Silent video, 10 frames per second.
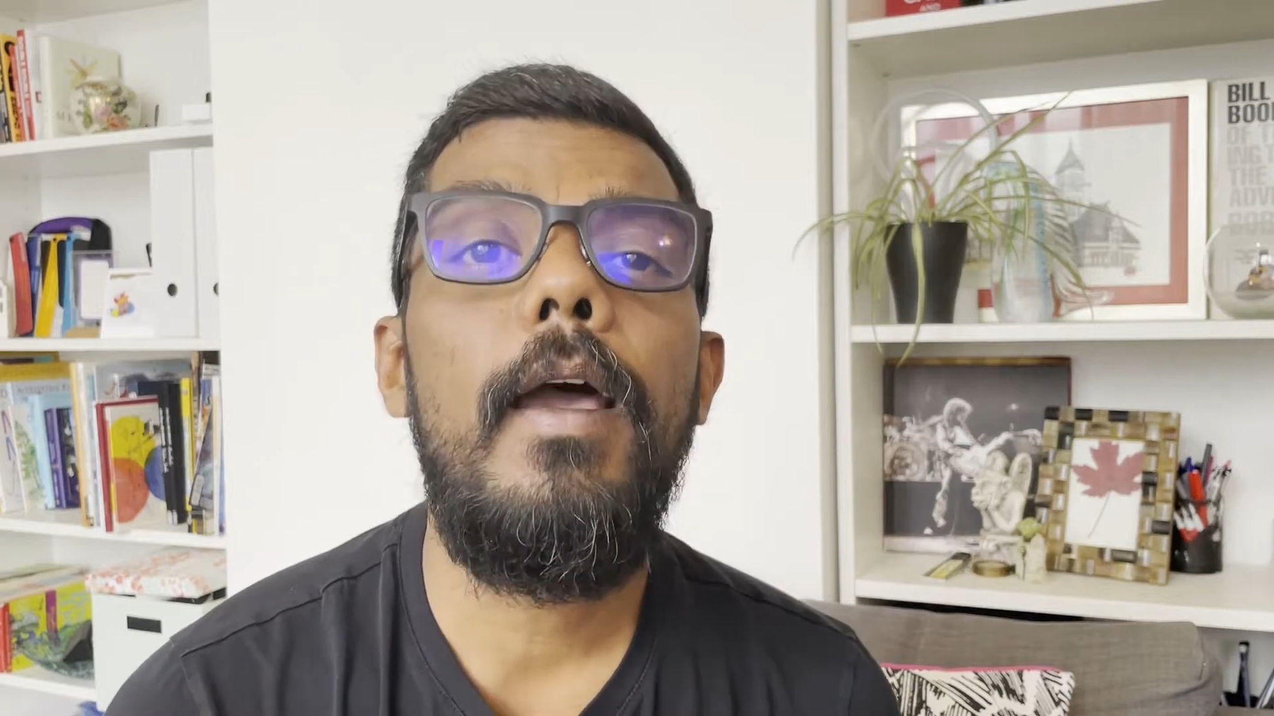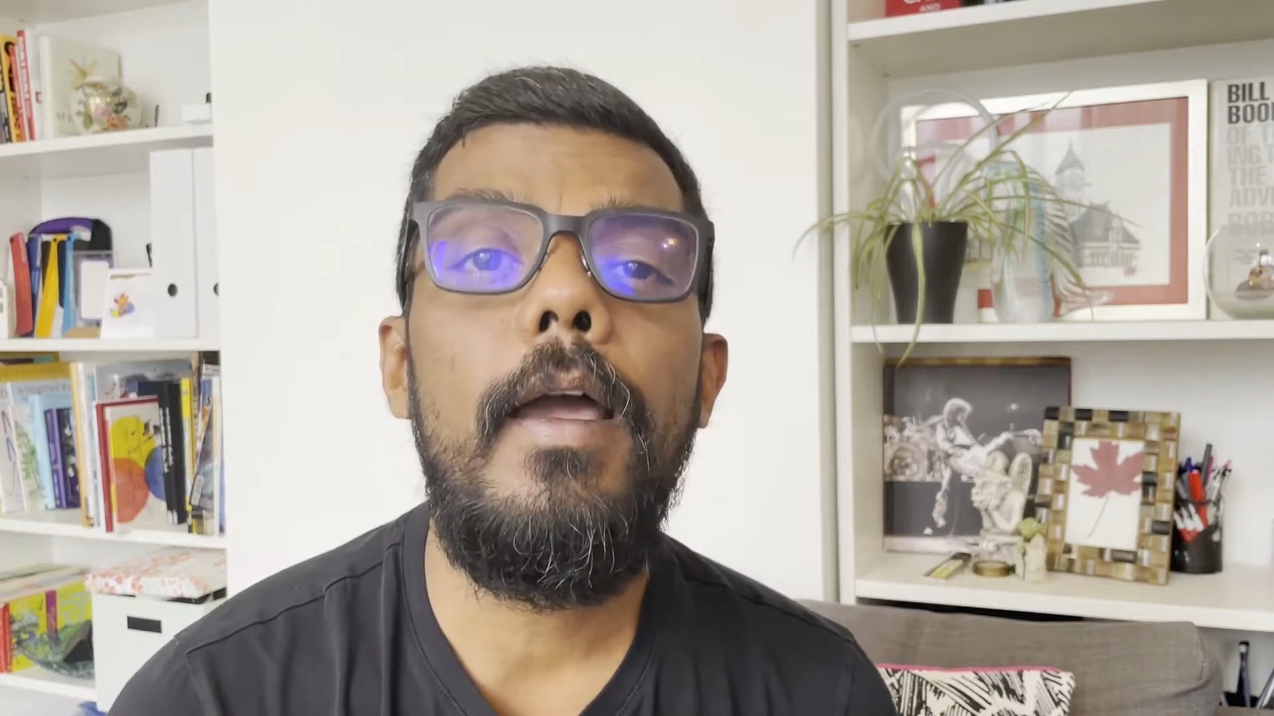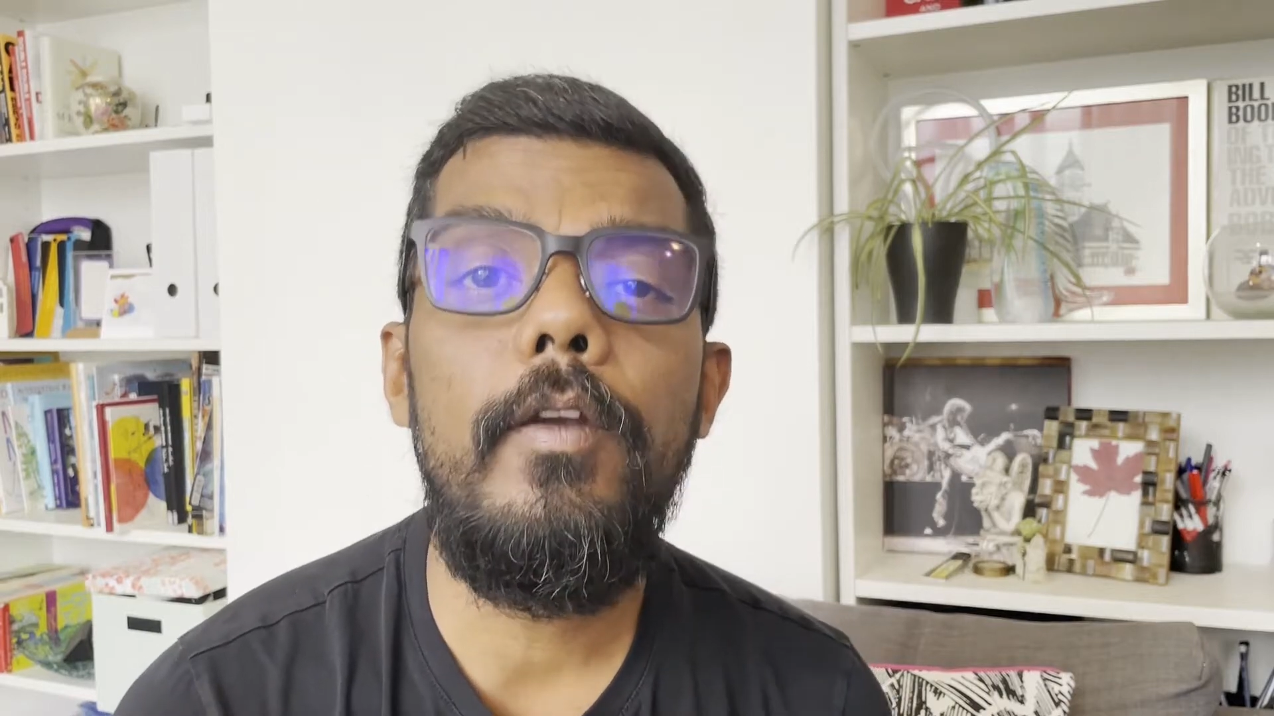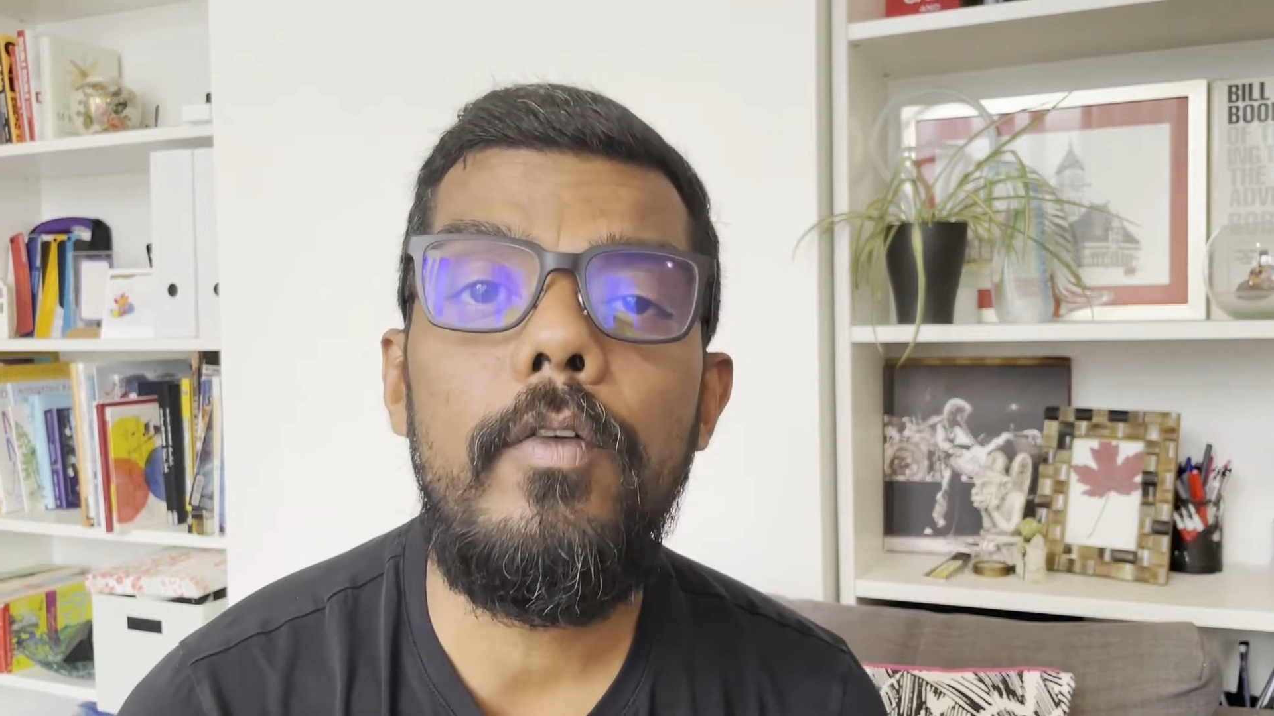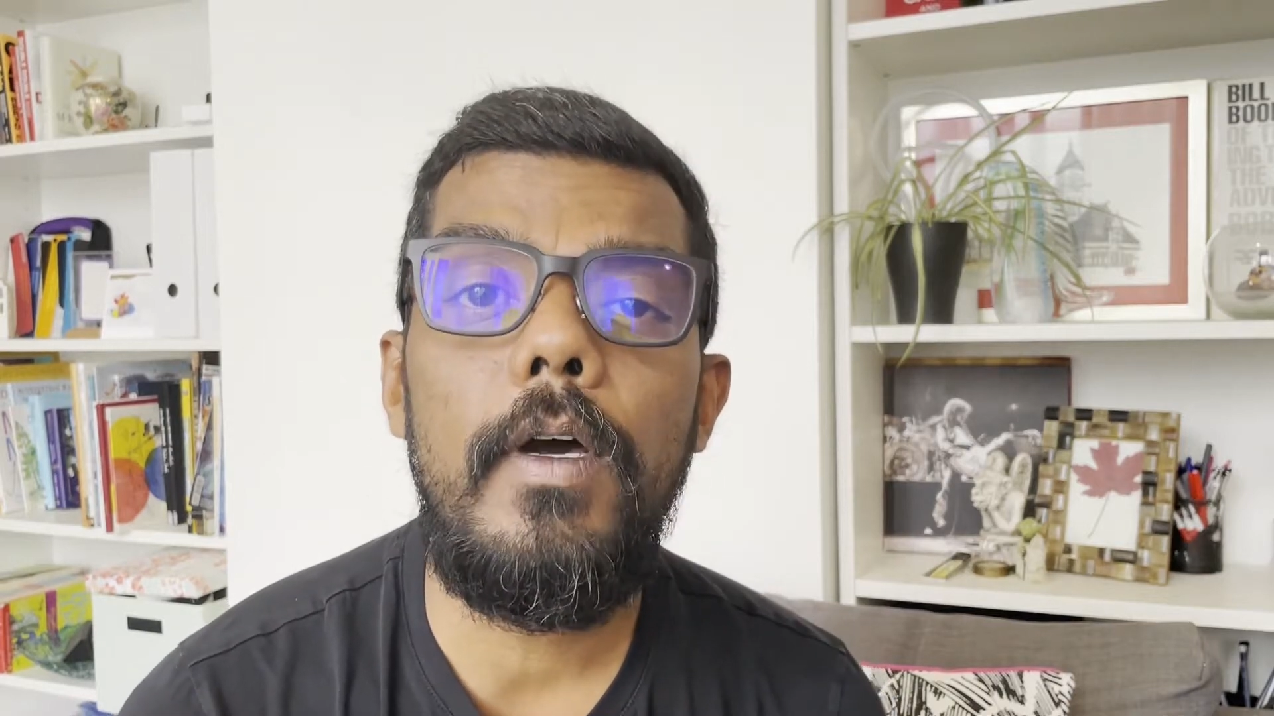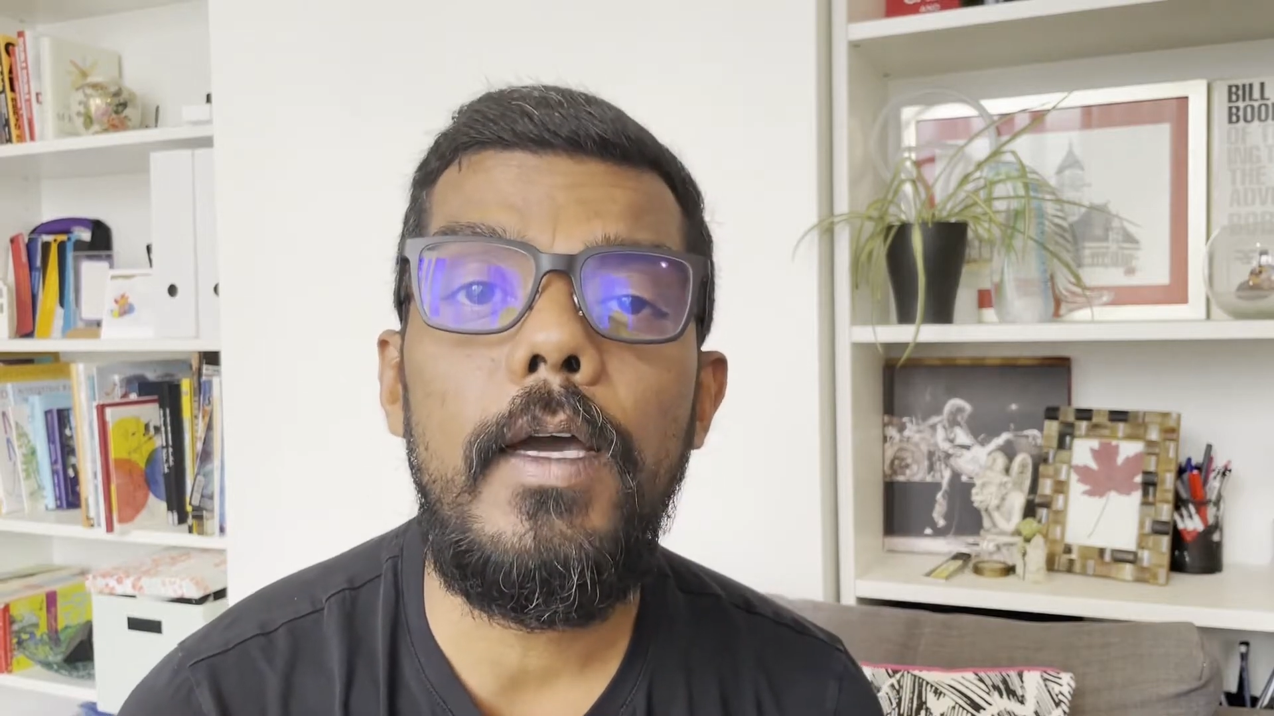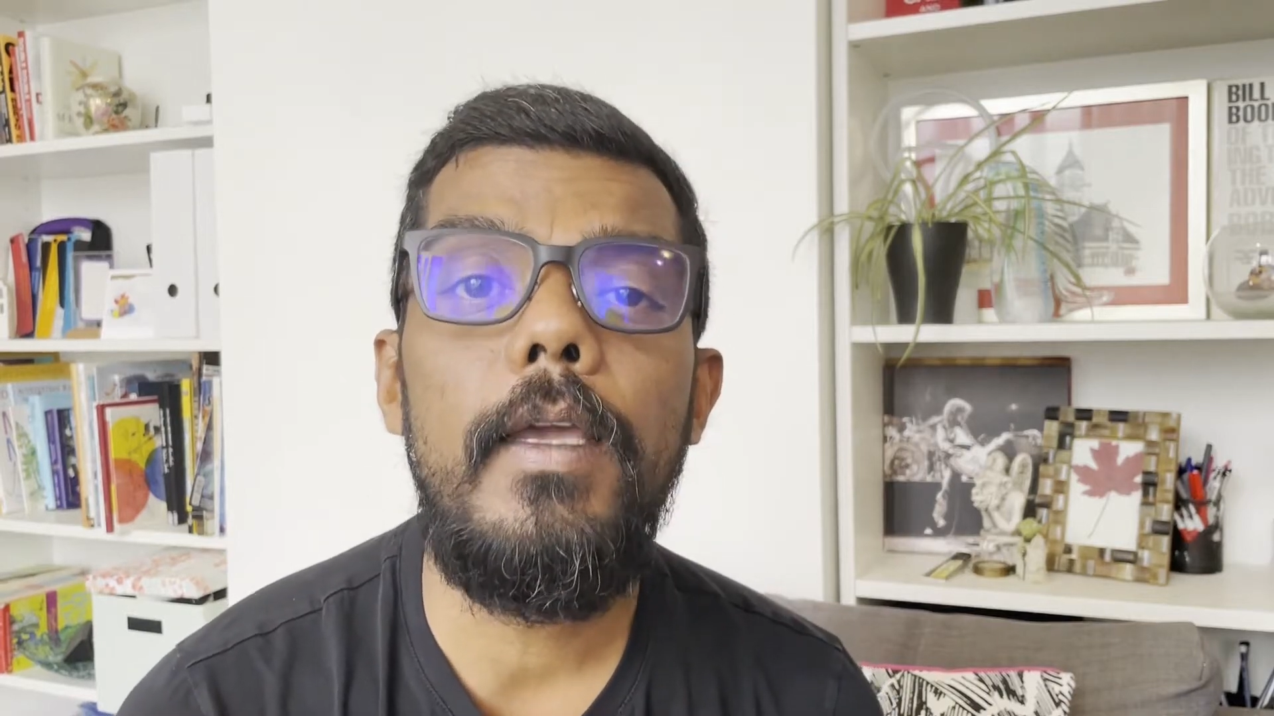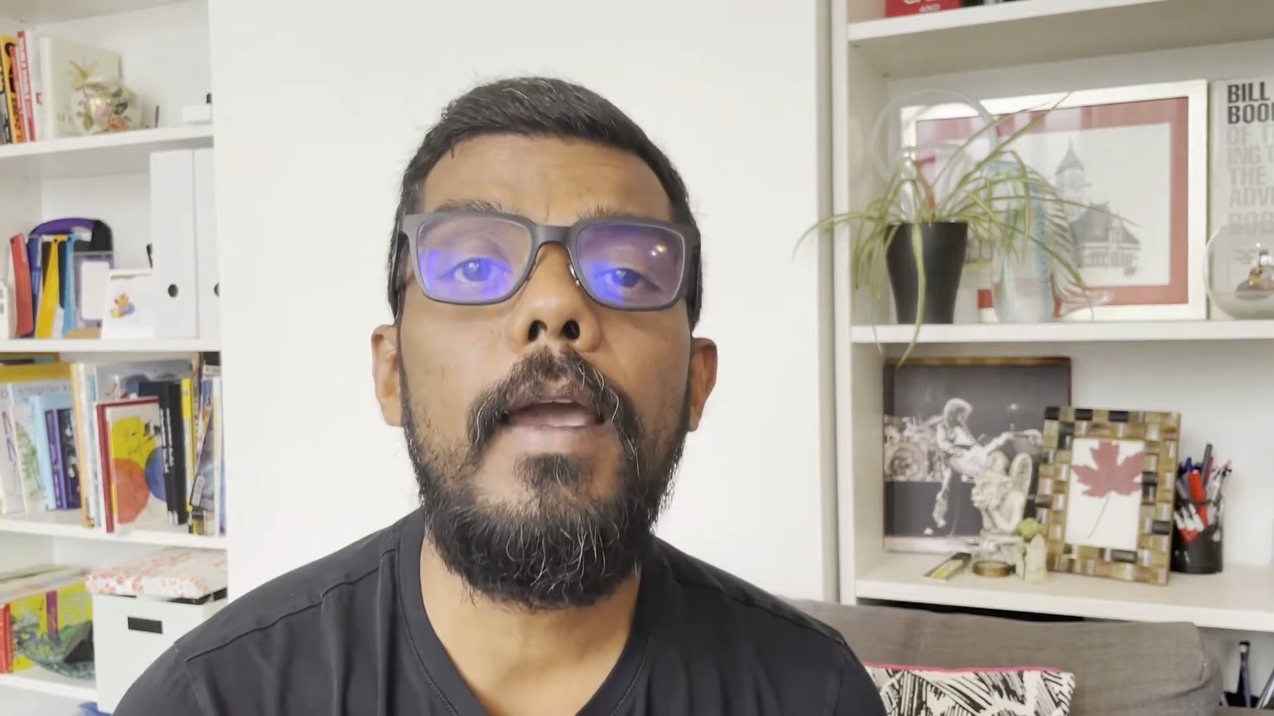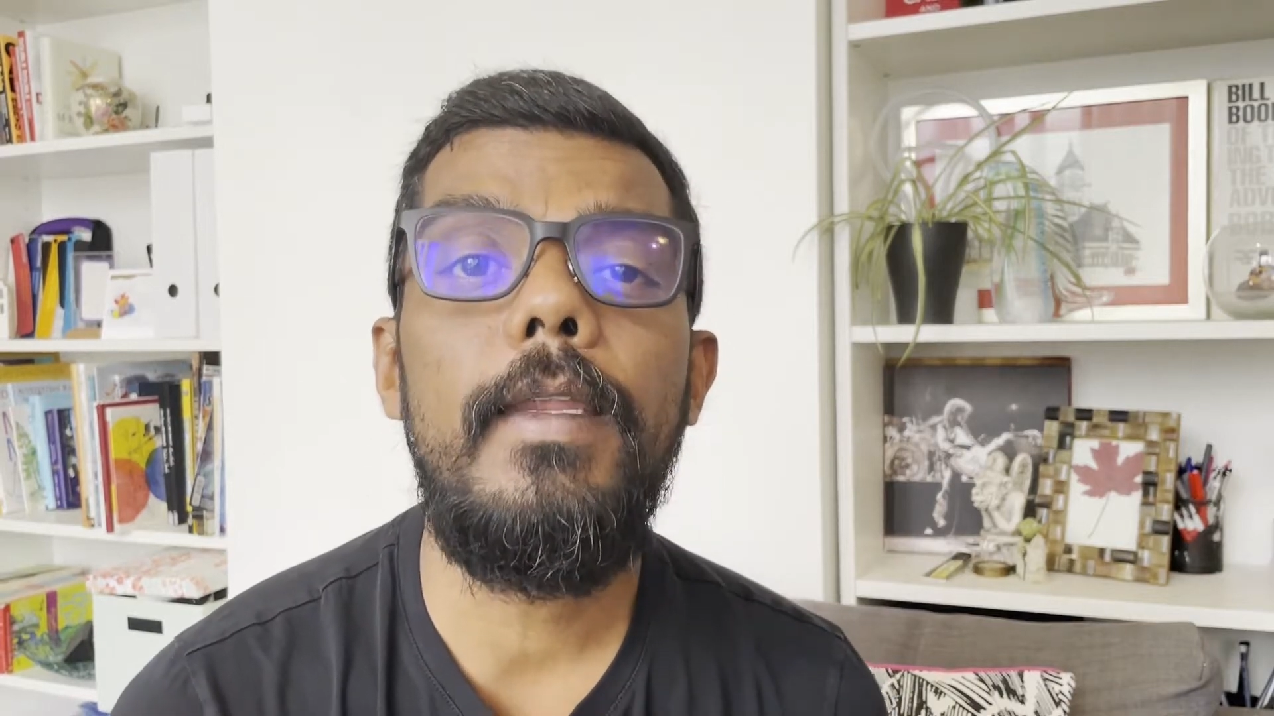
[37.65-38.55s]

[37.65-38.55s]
and try